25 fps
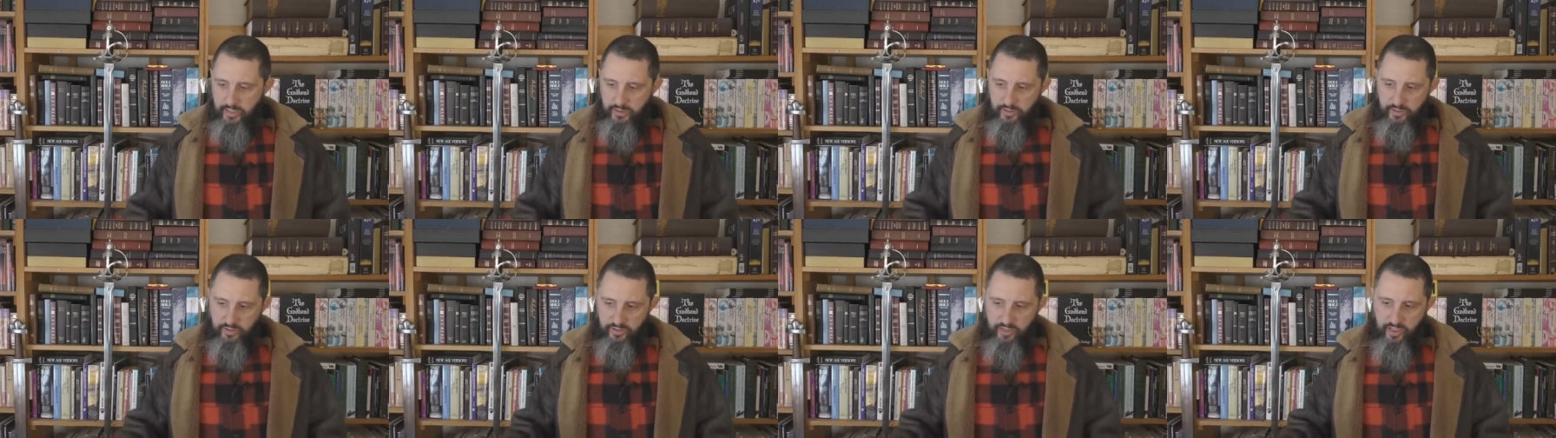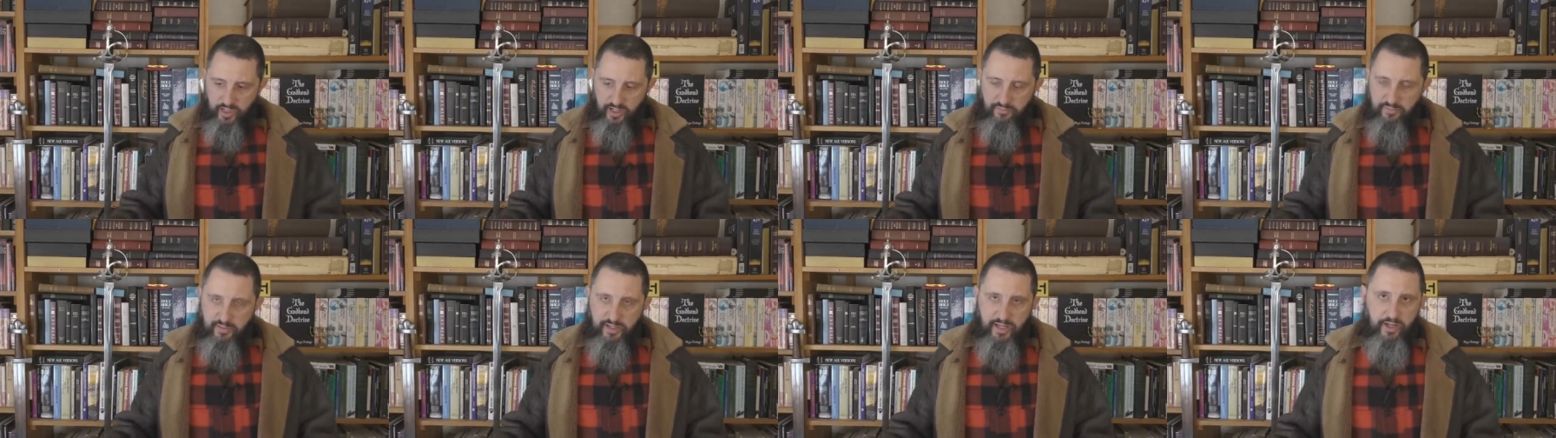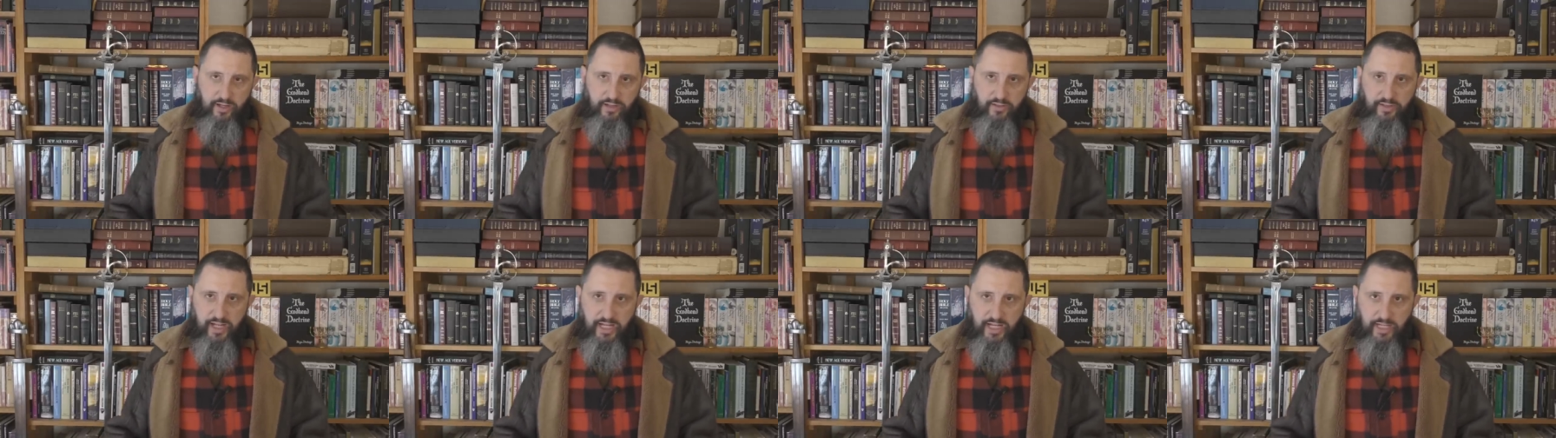just kind of be
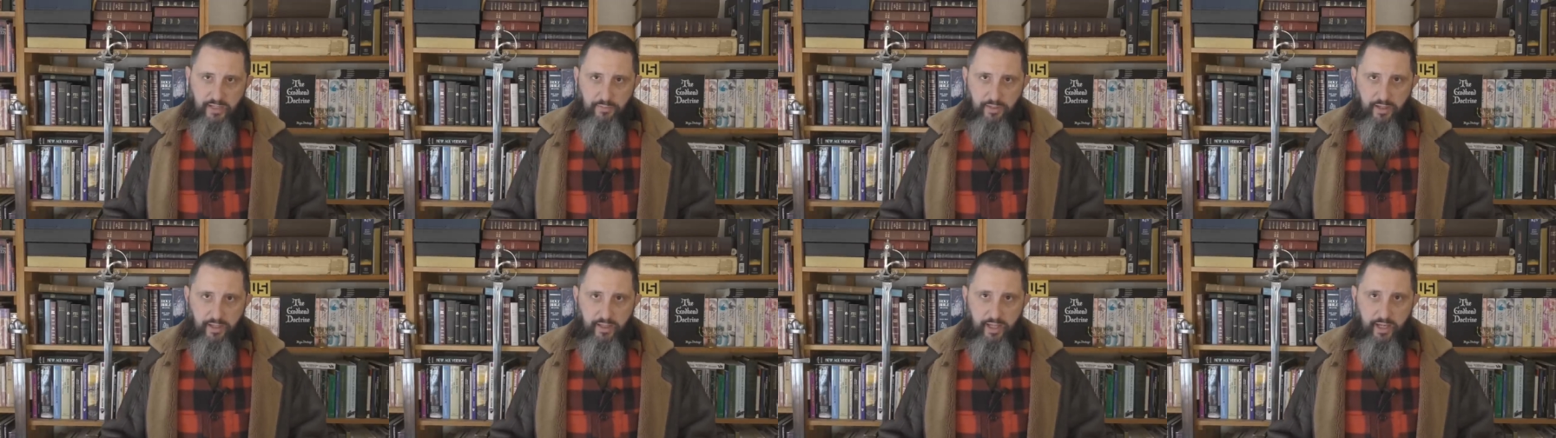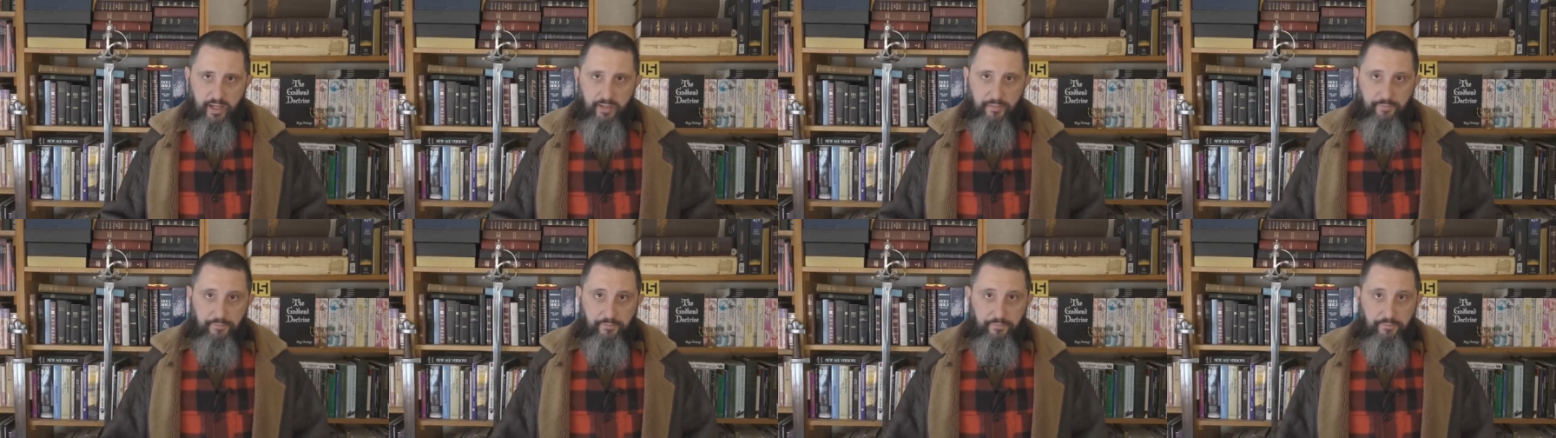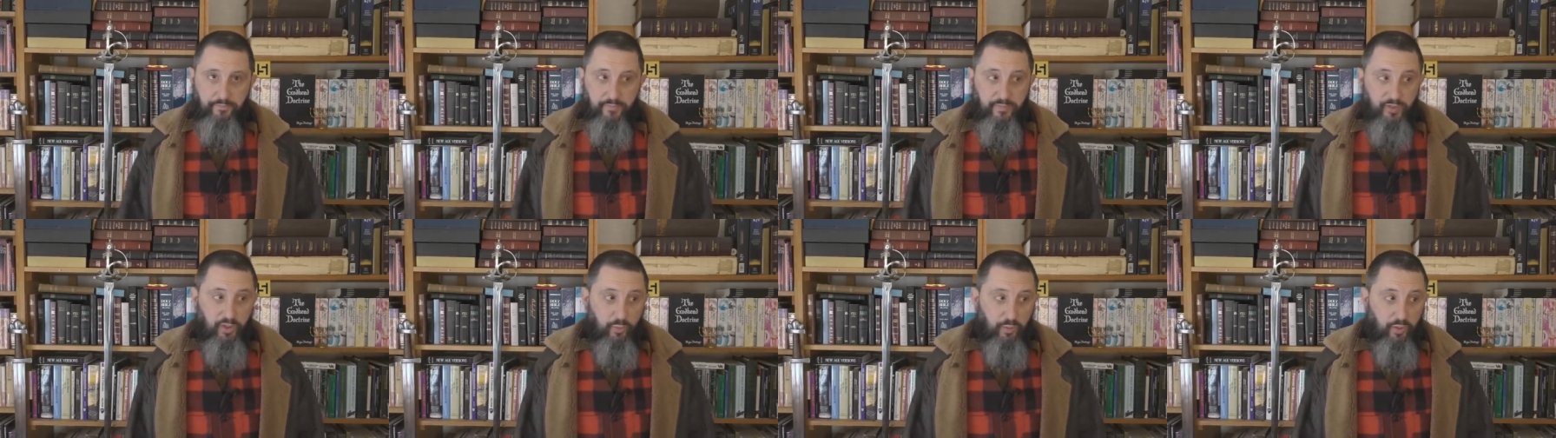entertained by that.
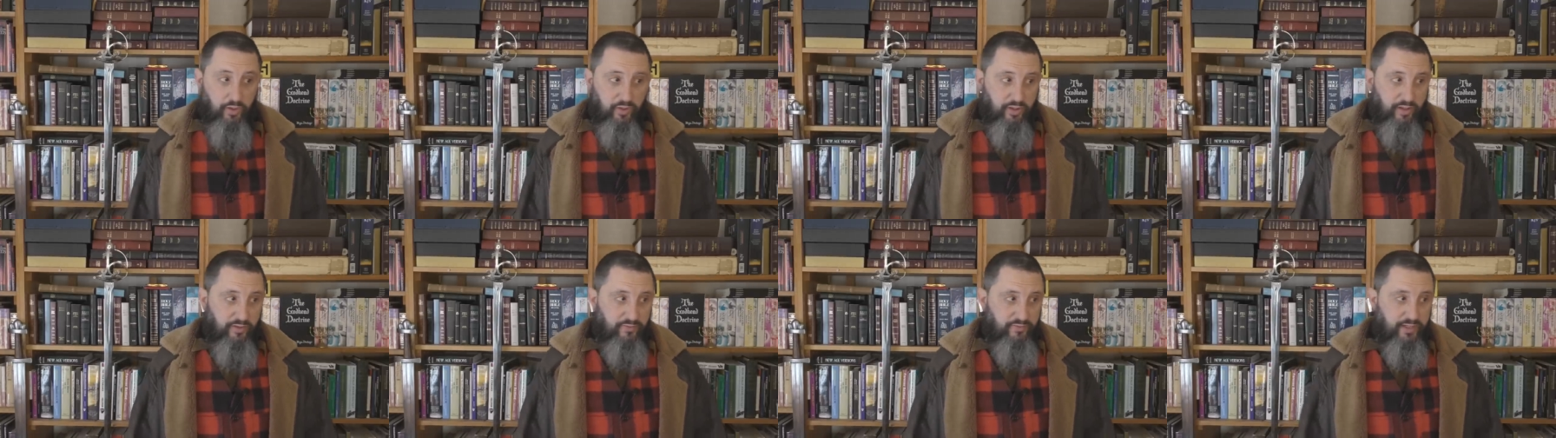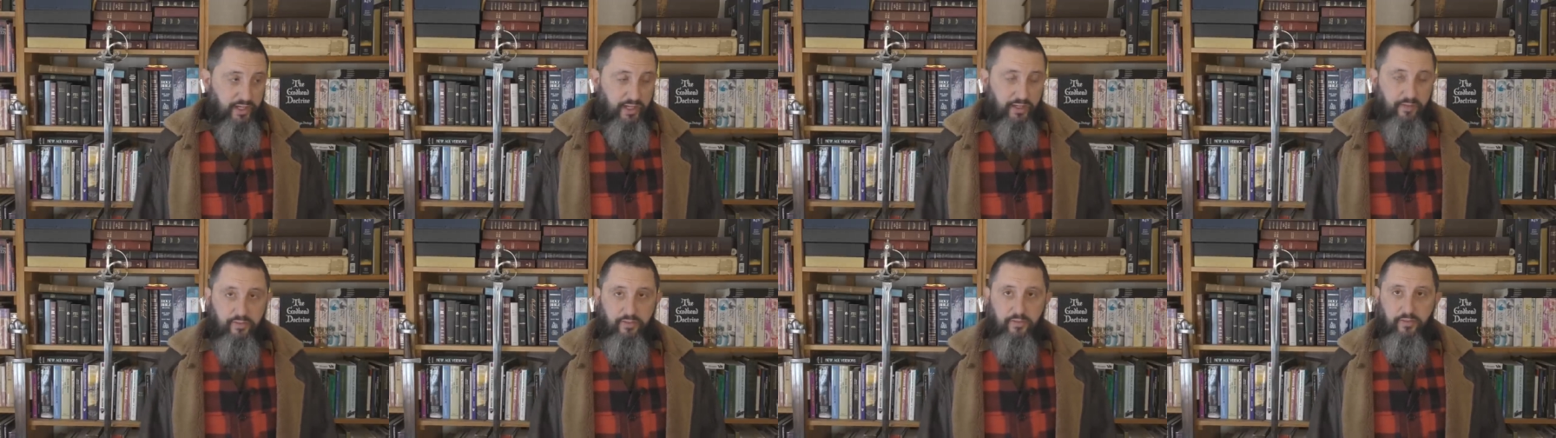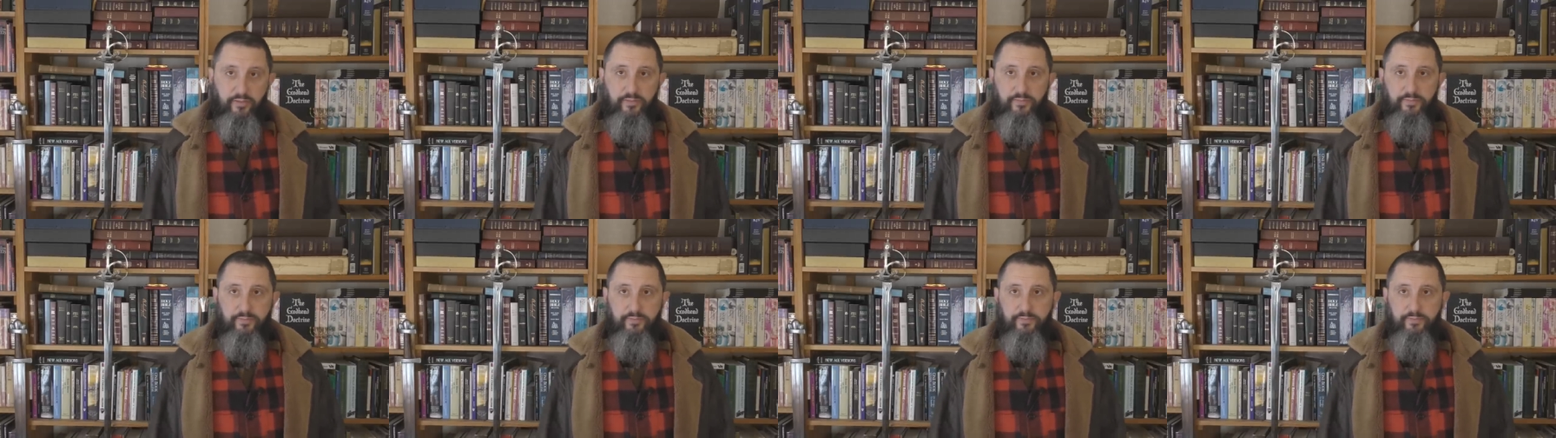You're worthy of death.